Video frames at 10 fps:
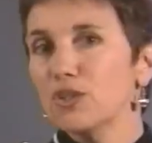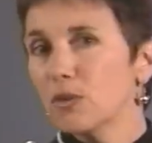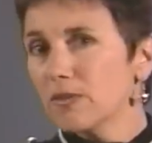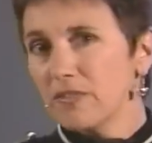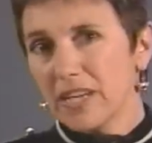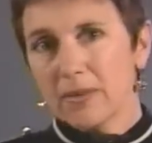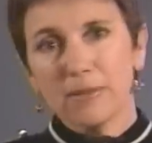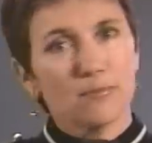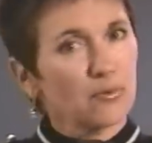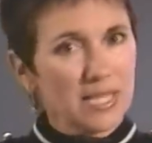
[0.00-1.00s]
Your
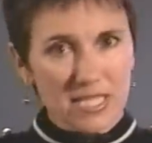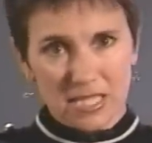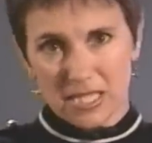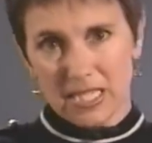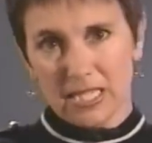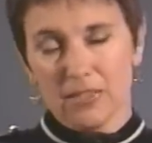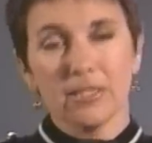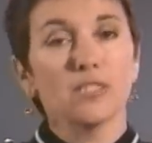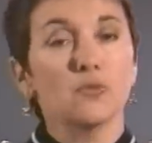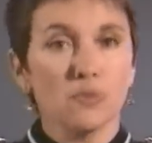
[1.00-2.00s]
very presence
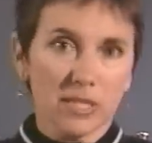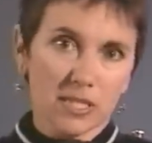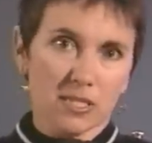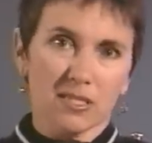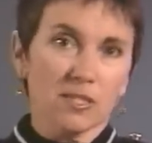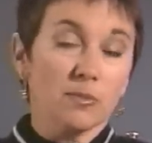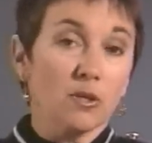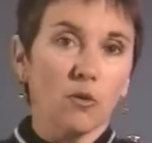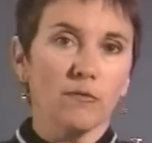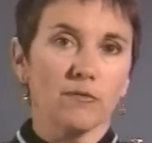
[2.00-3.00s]
here is reason to
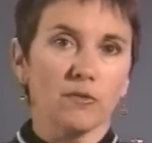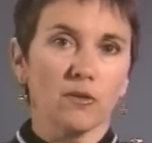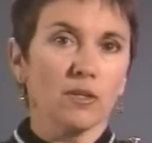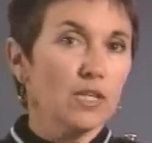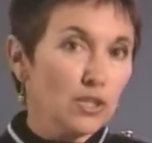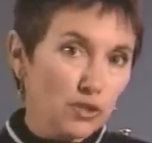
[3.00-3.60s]
be hopeful.